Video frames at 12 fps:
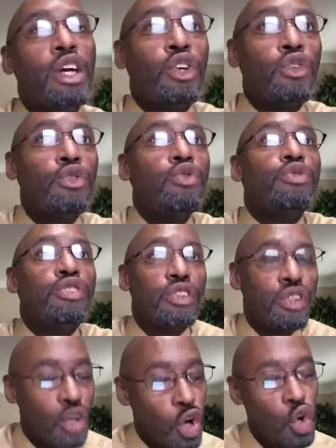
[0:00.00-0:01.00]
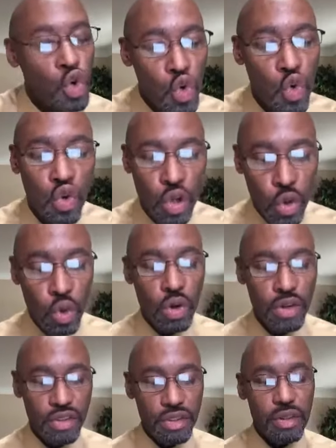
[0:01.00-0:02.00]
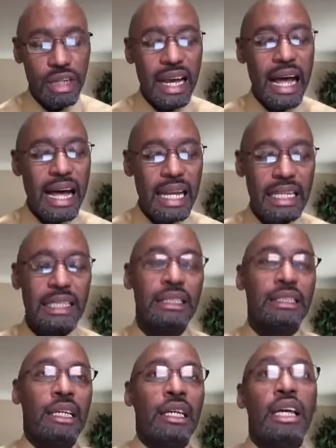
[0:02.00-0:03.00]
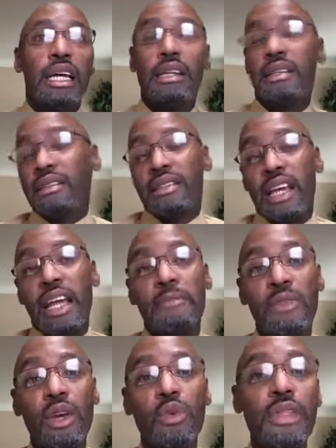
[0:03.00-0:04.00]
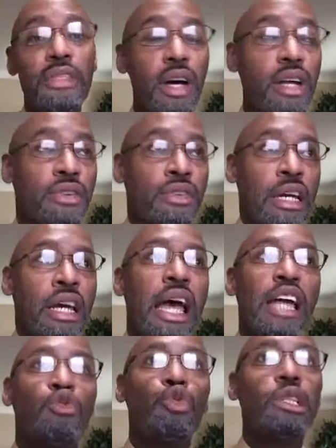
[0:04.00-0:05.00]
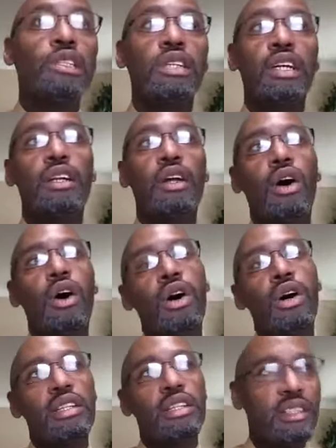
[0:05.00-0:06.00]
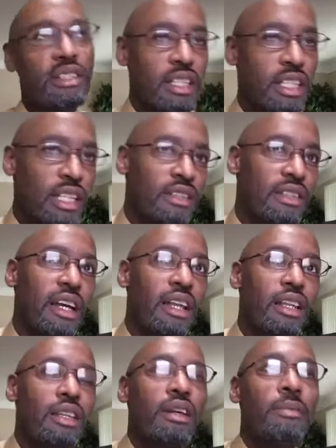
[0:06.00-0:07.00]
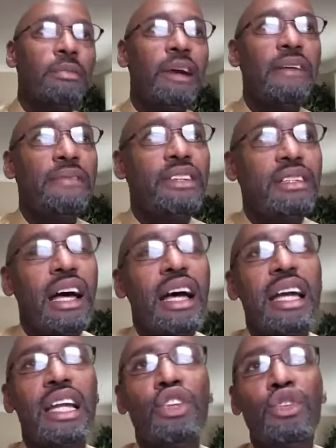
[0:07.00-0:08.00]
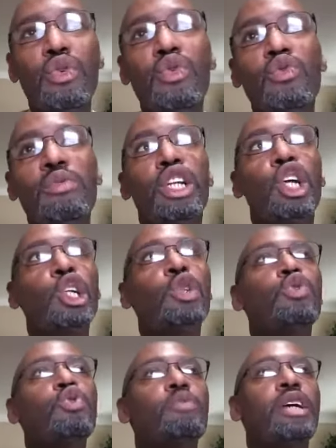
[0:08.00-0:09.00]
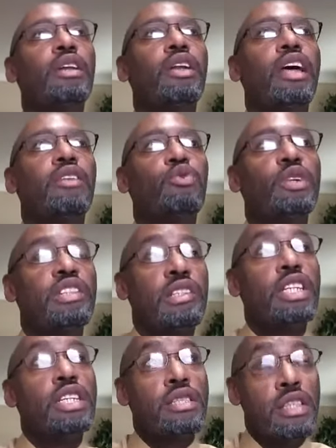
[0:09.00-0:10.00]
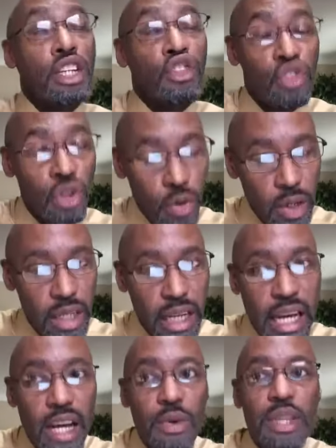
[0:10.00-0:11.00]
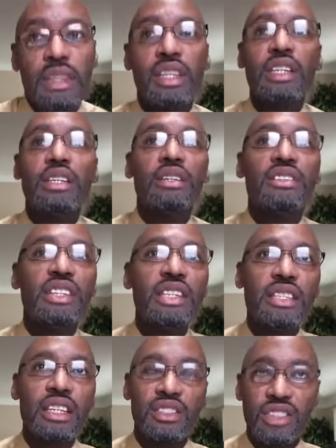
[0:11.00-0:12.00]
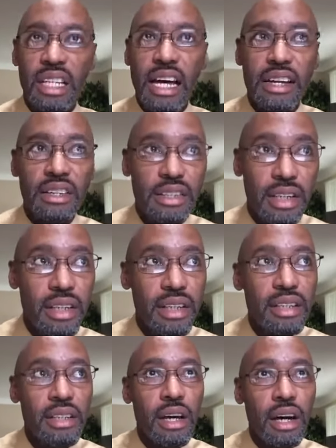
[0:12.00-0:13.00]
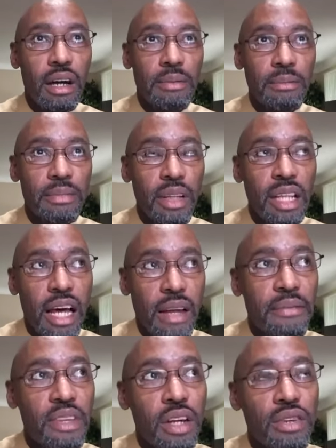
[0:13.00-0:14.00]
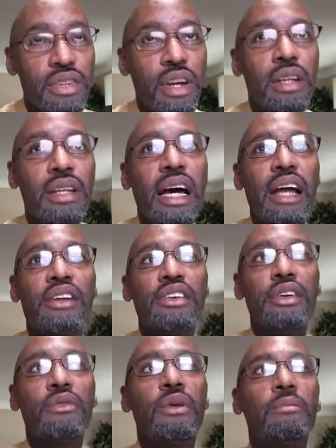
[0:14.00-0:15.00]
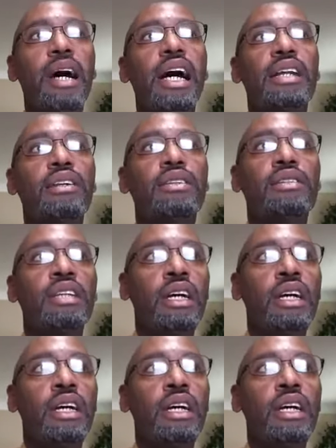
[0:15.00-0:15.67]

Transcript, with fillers: you should know who the Lord your God is. And it's the same thing with us. As we look at all these things that they're prophesying doom and gloom, and as we see things going down, we think, see things a lot of shut, uh, a lot of things shut down. It should remind us